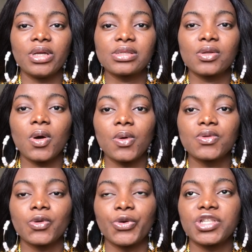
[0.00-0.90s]
It's not all
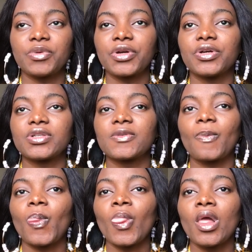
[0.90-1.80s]
to it, because
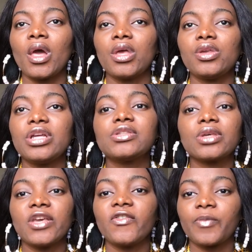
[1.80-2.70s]
you need to
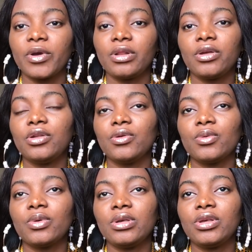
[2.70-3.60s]
give, you
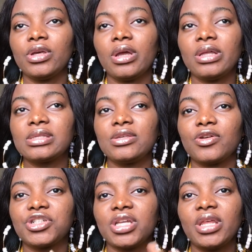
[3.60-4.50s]
know, it's
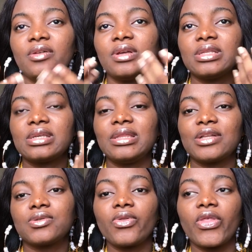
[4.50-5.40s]
your channel, it's either
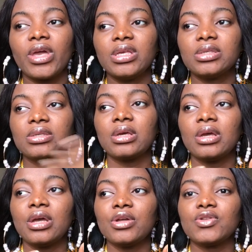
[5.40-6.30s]
two things:
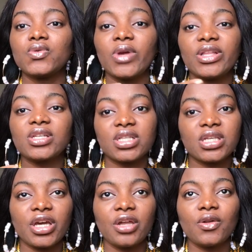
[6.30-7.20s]
to
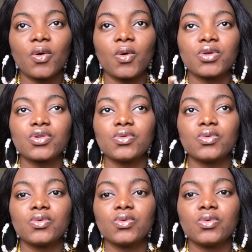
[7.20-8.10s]
entertain or
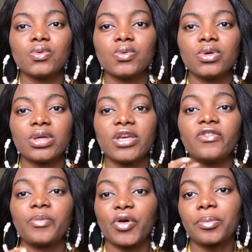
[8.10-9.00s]
to
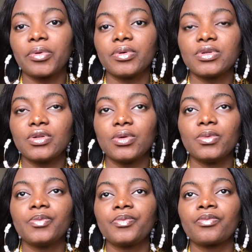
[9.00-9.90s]
give purpose, you know,